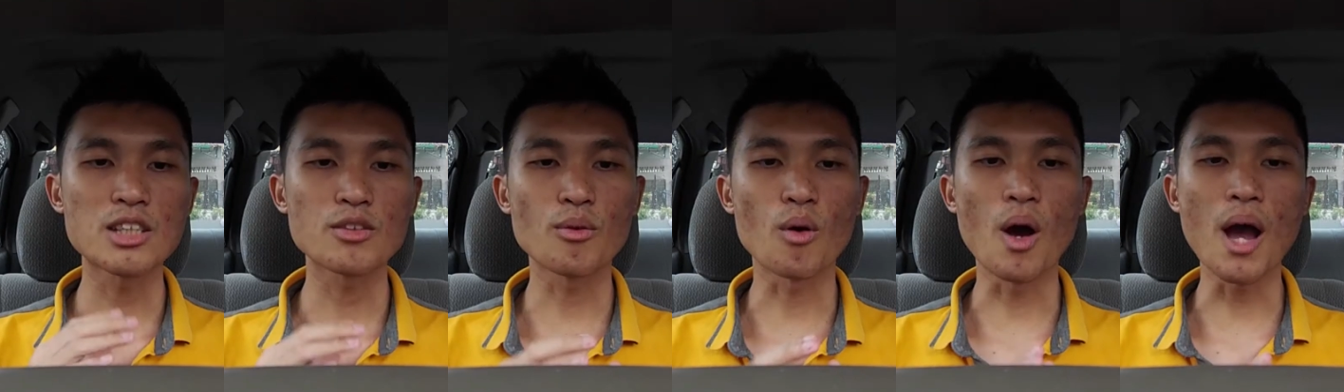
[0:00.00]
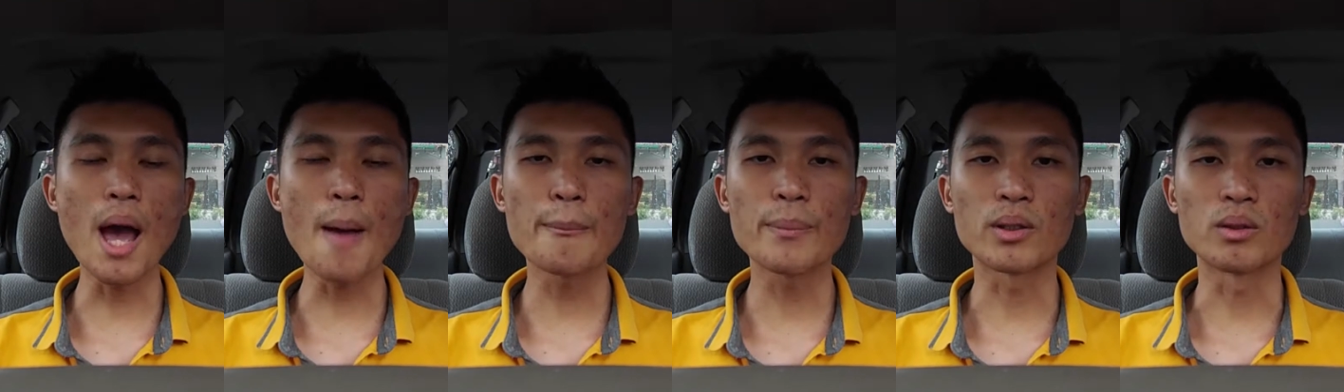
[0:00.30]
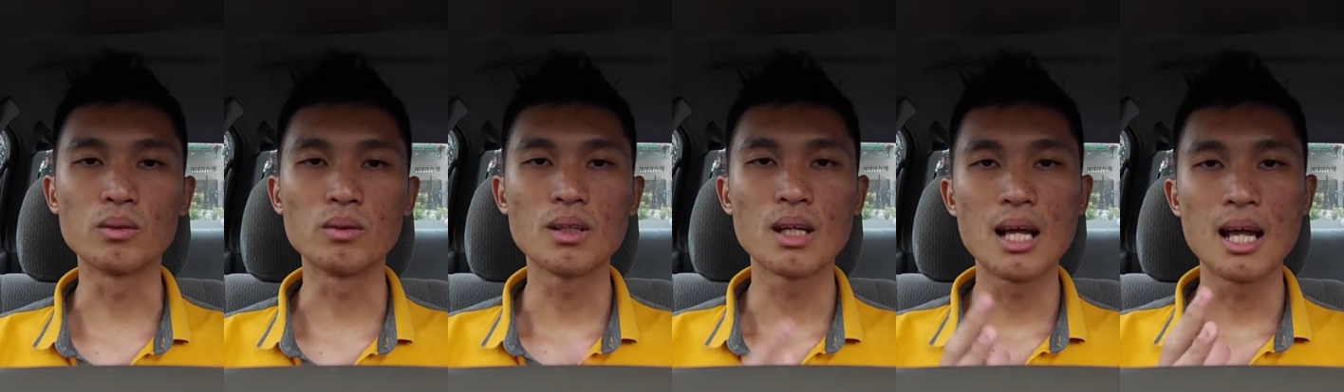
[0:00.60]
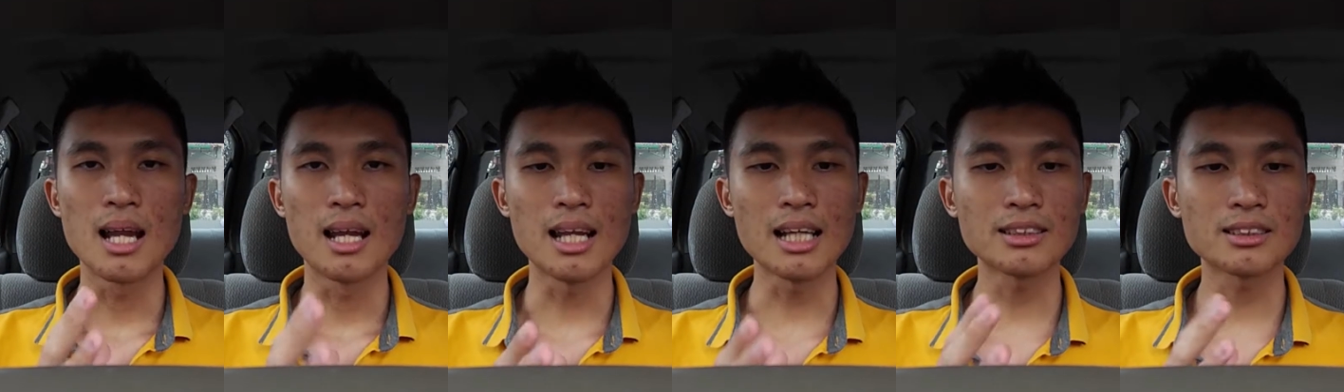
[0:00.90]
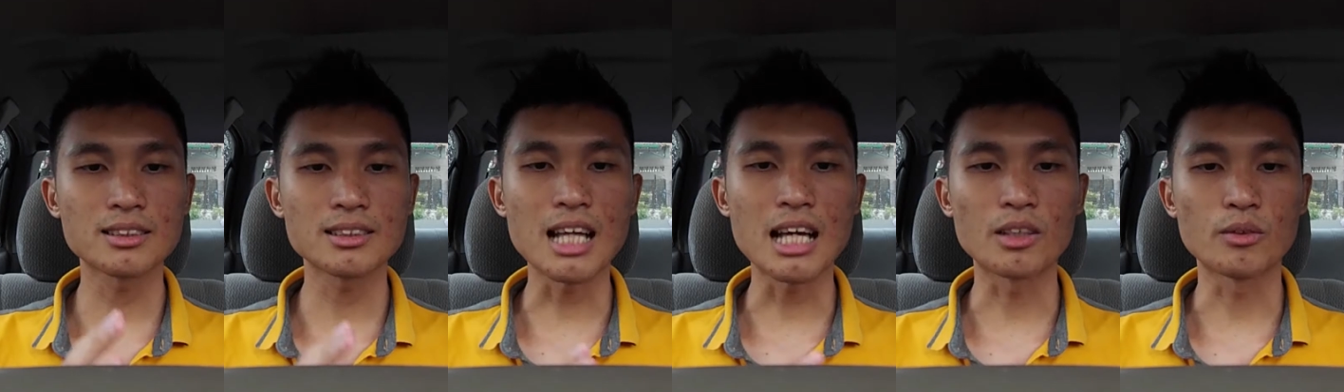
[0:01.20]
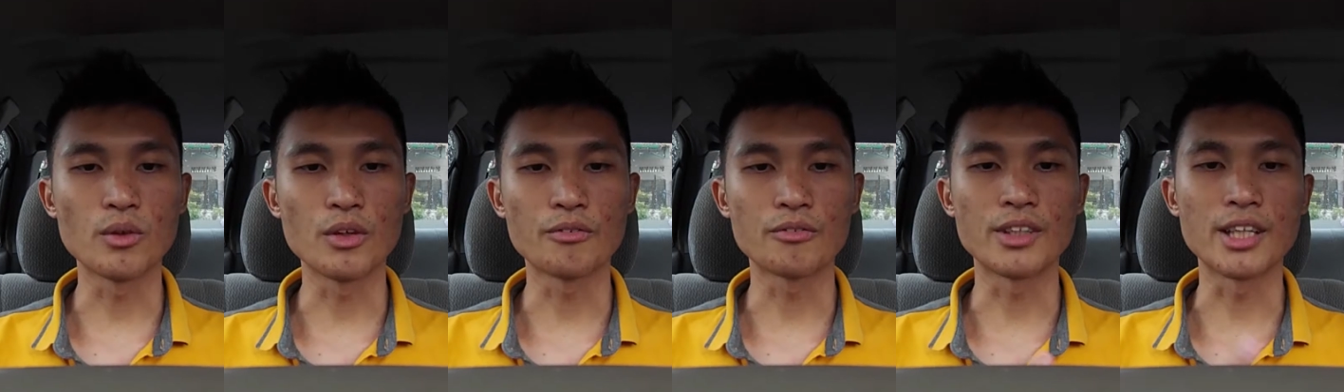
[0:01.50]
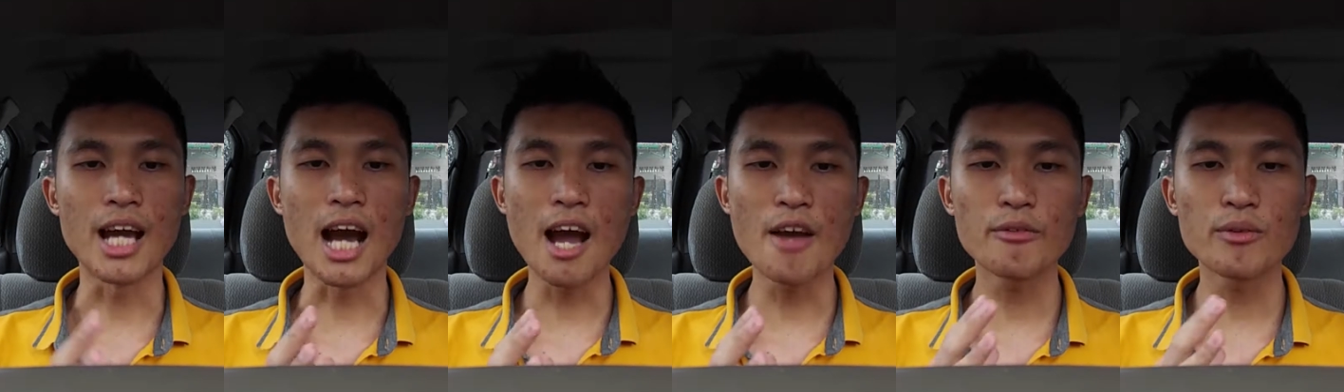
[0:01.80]
for Apple, let's start with the
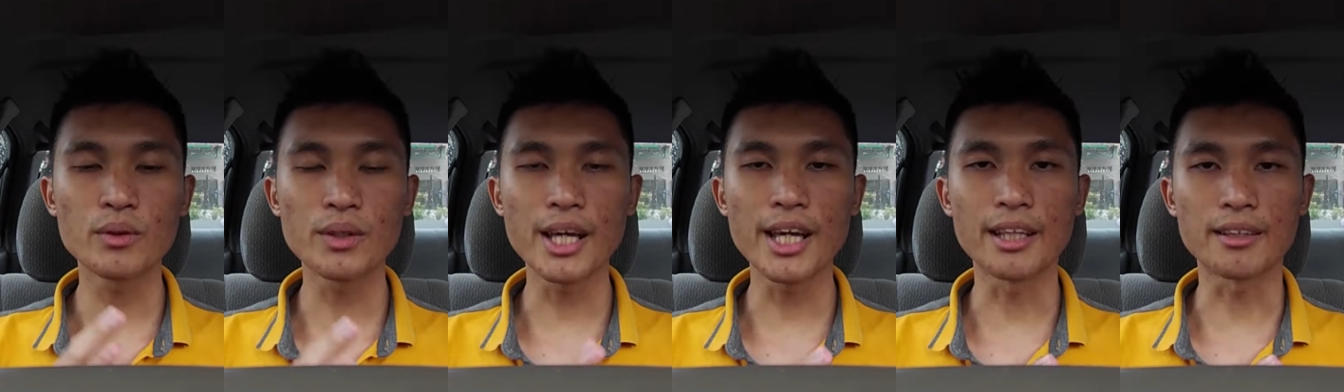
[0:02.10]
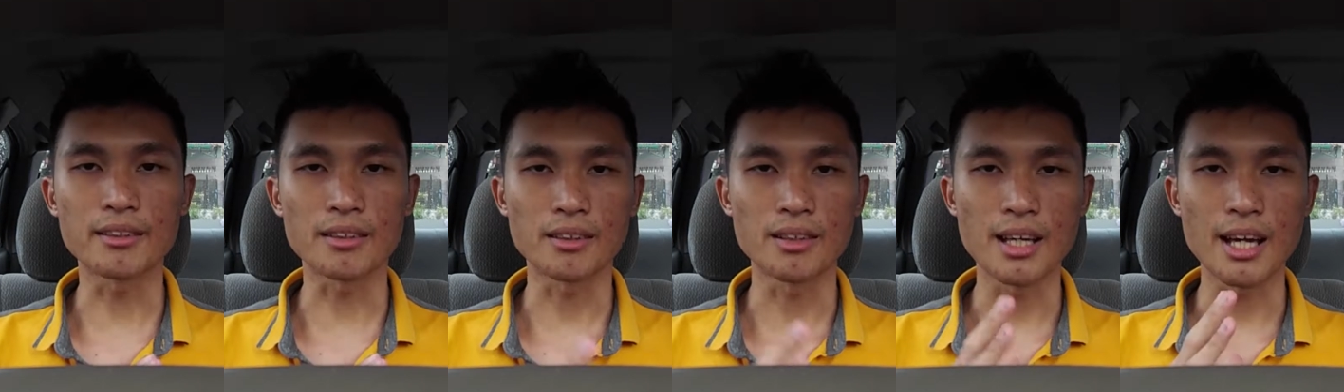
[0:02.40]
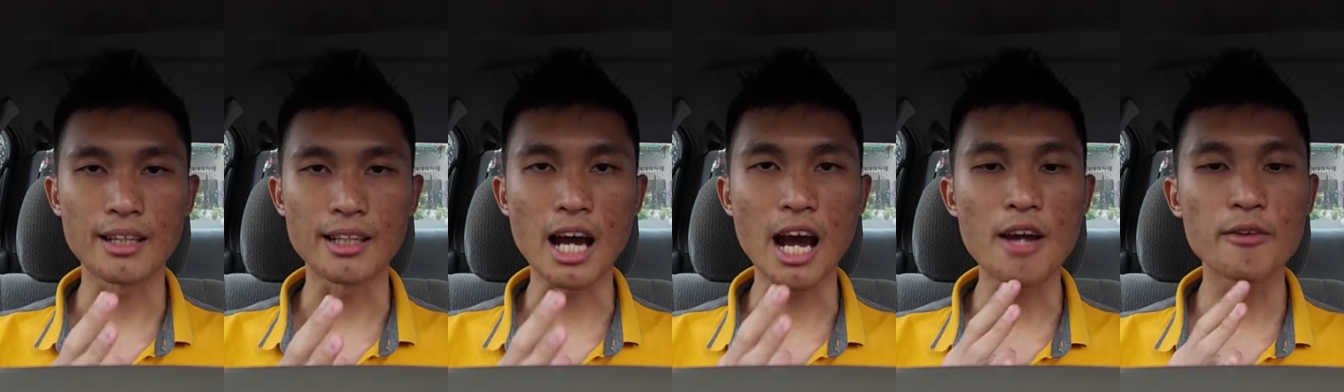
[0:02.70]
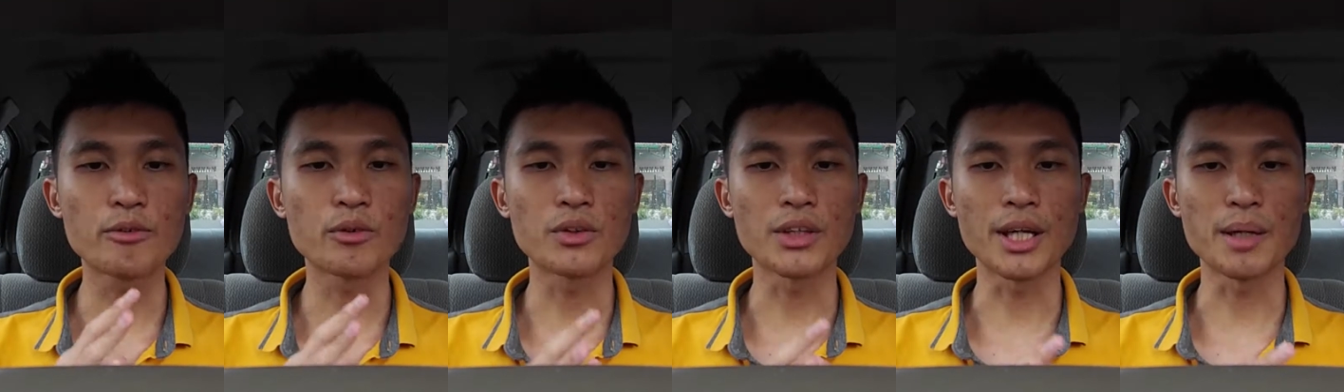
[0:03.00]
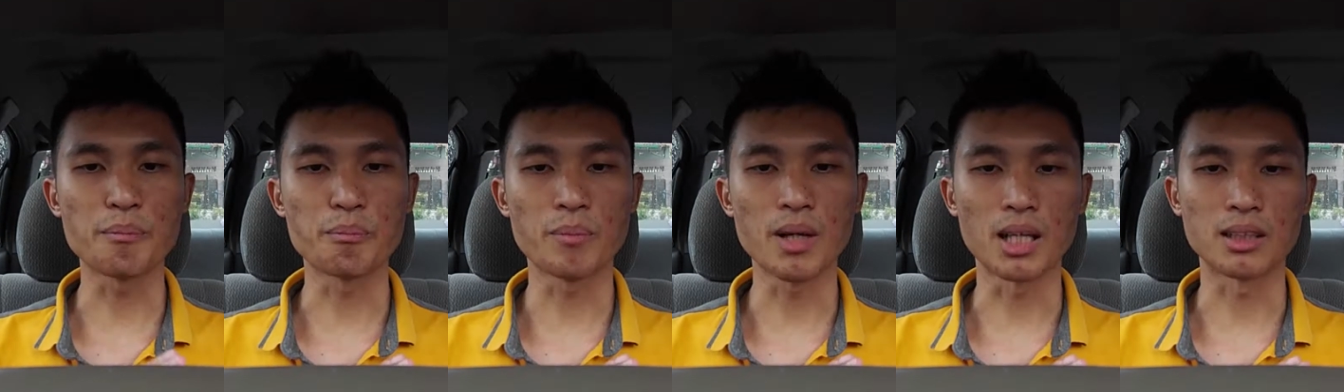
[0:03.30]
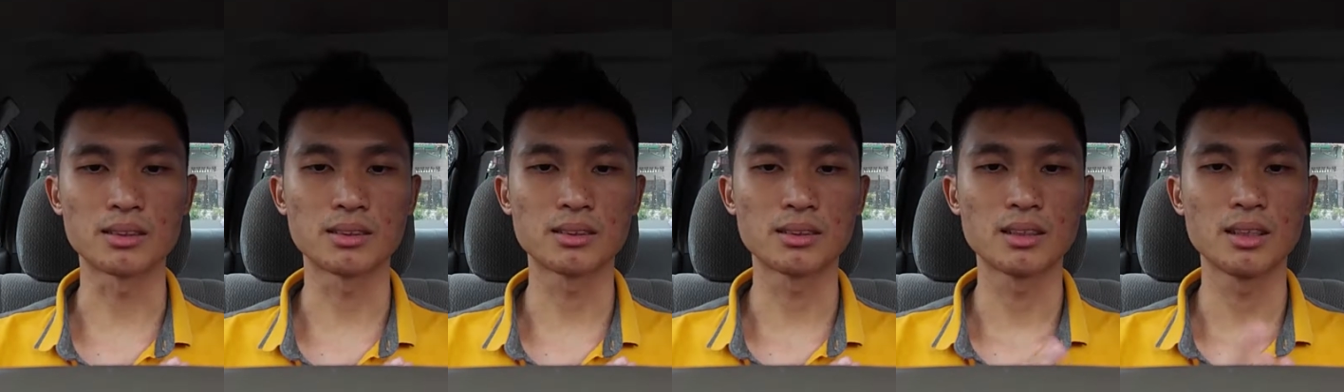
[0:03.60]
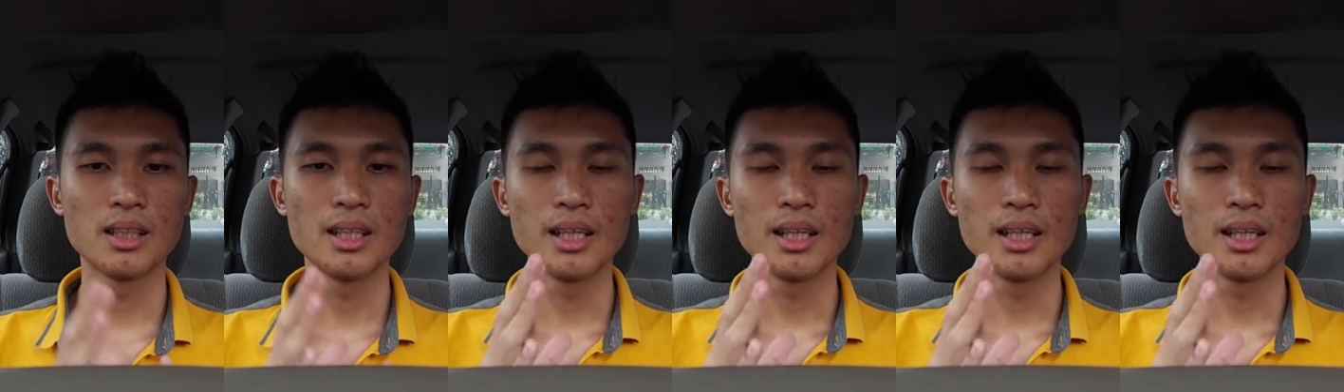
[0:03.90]
iPhone 8 and iPhone 8 Plus.